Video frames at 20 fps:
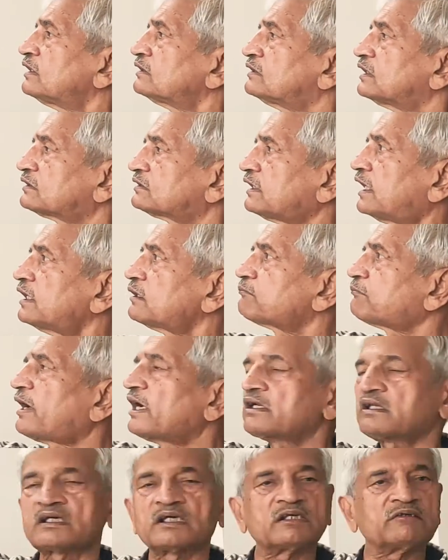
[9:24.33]
The third
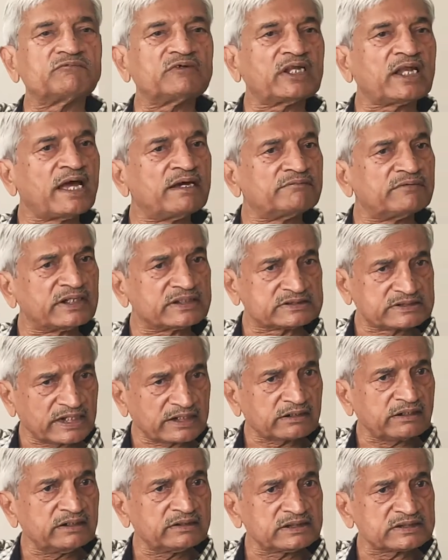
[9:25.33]
particle will have
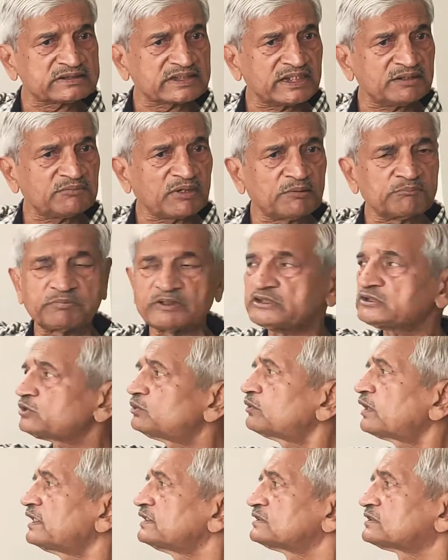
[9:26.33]
exactly the same
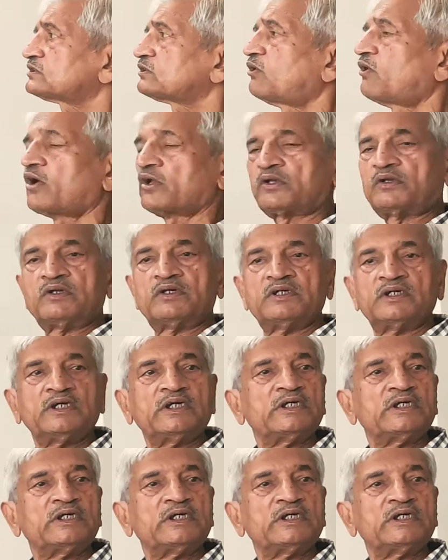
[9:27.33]
amplitude, and so on.